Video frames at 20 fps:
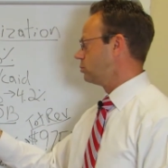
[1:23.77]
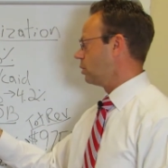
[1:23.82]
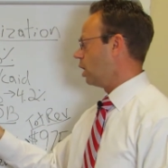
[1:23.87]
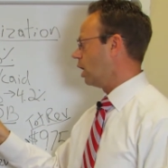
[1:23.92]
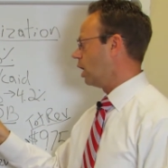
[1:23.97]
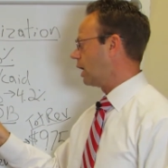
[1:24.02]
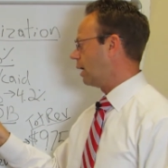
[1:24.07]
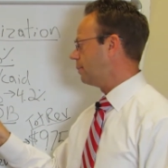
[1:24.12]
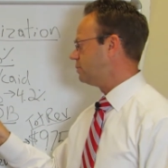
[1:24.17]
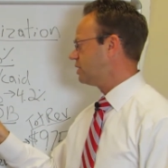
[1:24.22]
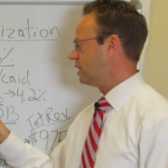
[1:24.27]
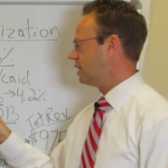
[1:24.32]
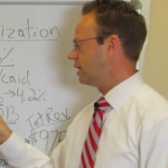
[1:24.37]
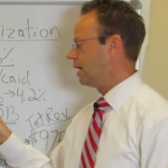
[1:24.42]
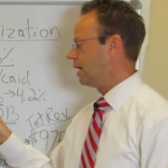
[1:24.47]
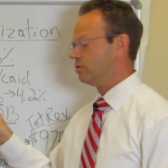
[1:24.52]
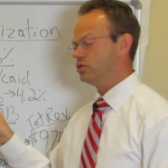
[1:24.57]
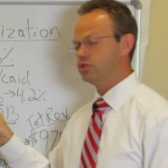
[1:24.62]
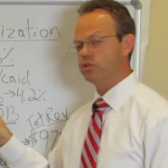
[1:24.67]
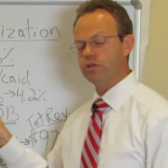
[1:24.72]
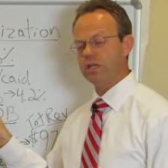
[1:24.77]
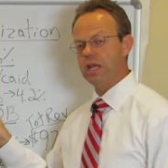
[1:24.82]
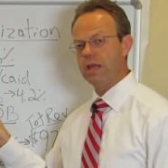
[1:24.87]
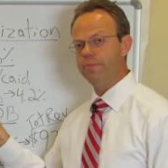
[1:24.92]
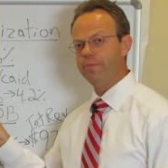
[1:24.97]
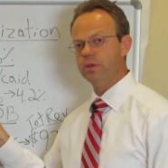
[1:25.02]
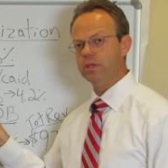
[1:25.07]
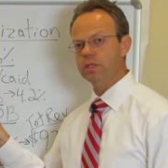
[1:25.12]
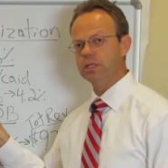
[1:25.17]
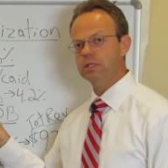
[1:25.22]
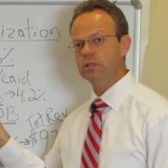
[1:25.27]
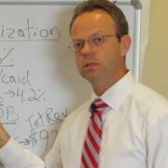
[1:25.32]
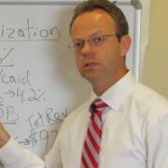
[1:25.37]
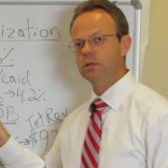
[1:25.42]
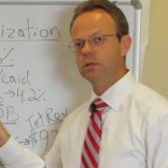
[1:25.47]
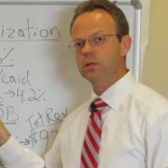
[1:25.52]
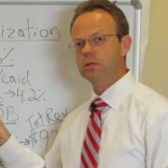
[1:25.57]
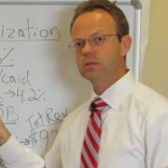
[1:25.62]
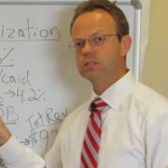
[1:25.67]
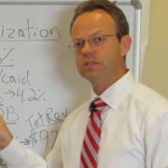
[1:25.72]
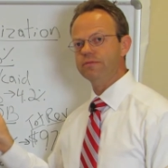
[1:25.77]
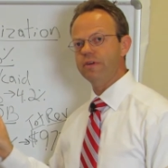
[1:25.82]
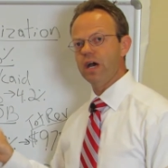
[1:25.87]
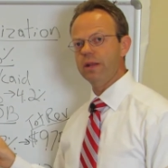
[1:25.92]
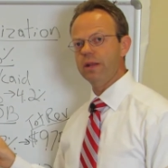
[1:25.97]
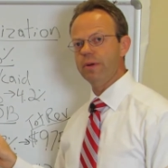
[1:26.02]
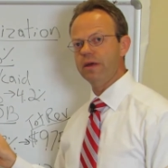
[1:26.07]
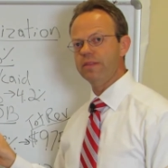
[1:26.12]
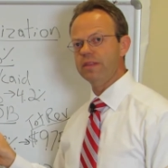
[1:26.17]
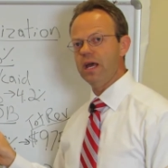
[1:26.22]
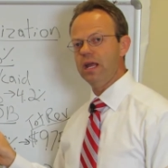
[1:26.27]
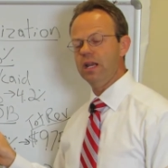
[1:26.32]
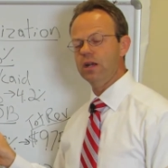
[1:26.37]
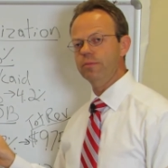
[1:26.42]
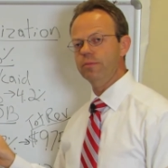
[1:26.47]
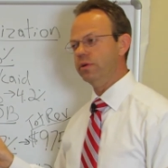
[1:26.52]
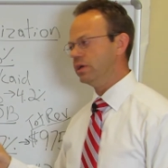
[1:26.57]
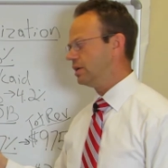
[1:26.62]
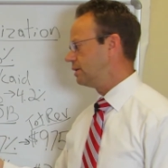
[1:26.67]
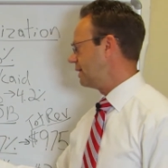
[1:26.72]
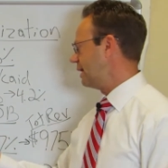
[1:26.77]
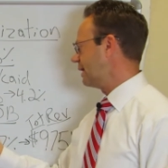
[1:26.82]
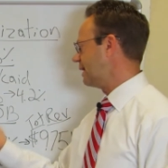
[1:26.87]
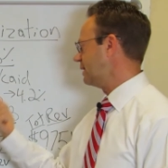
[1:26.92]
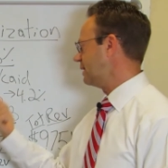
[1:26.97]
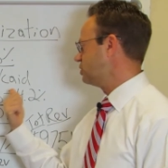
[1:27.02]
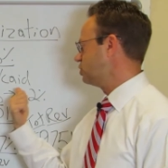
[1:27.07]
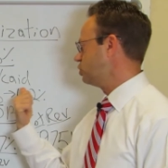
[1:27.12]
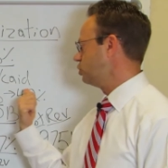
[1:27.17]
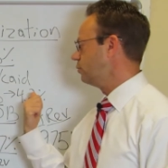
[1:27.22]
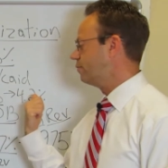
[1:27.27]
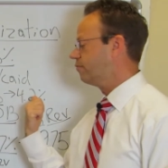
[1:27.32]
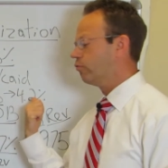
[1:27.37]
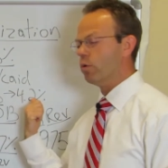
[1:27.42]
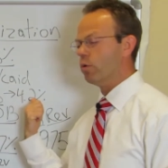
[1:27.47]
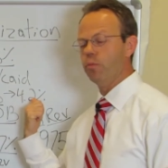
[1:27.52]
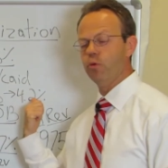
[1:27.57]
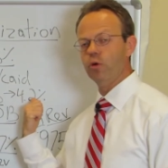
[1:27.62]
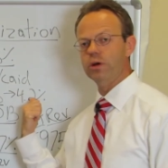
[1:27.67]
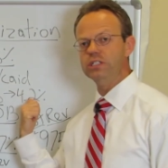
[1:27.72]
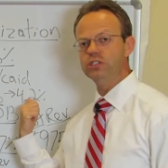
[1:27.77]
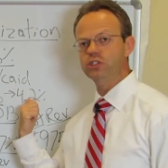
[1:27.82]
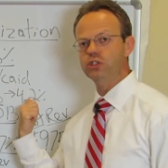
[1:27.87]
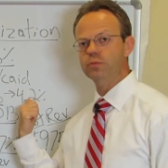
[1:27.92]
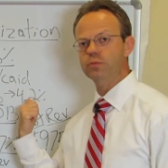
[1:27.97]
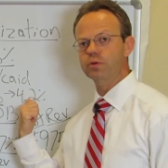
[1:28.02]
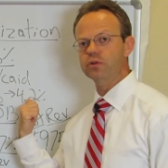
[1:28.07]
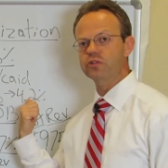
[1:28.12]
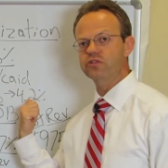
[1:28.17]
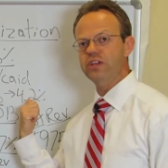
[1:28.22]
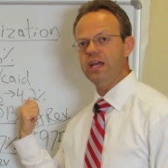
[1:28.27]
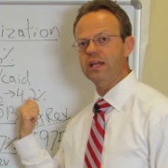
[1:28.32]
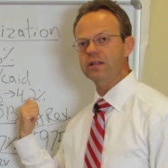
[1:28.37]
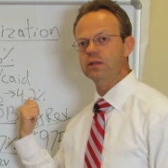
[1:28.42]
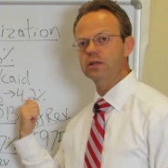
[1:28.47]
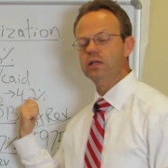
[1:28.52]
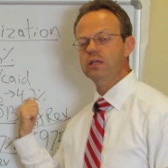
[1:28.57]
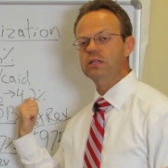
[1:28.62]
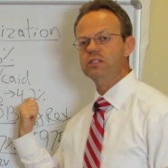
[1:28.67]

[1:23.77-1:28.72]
uncompensated care is 38 billion divided by the 900 billion, that gets you 4.2%.